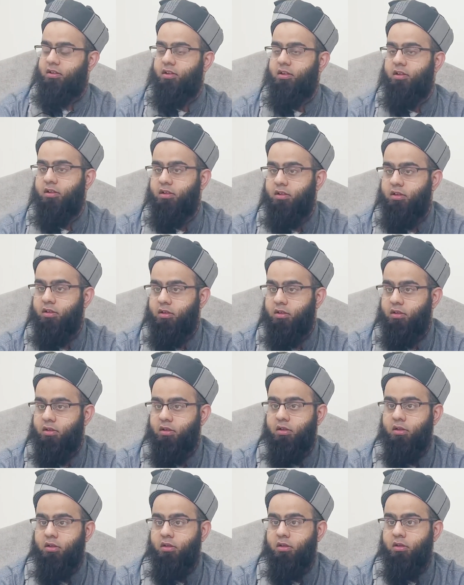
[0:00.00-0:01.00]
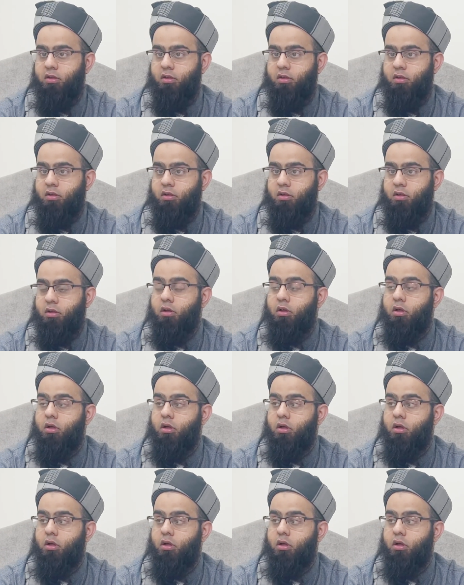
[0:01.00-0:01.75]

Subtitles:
(no one is talking)